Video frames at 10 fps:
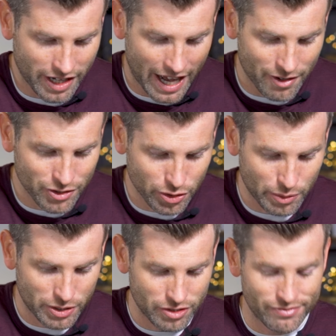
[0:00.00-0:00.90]
to Aaron's story,
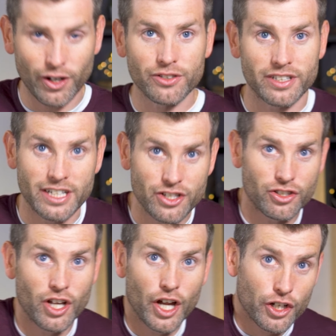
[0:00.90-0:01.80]
which is false, they didn't
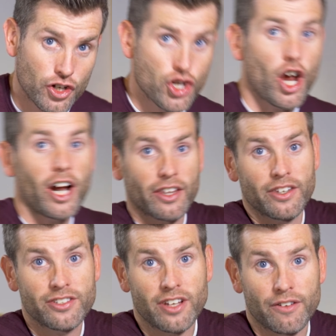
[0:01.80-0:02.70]
just chuck the
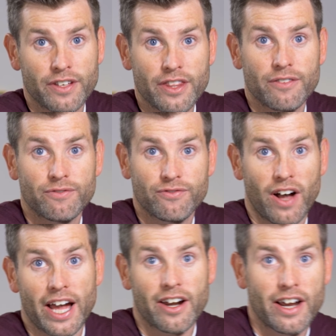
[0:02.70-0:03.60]
stuff in the
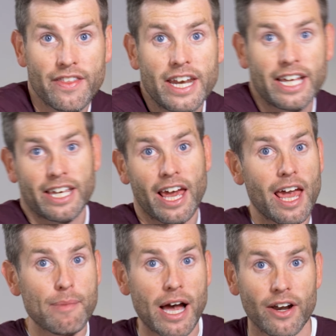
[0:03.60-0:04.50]
fire and then it
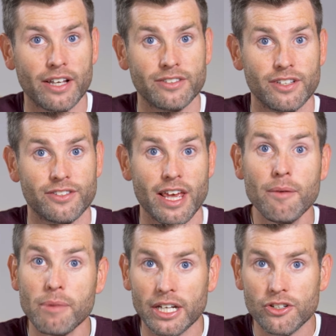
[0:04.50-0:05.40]
came out as this
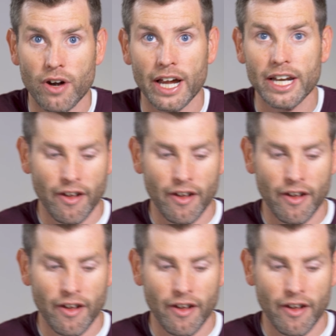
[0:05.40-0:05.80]
image, right?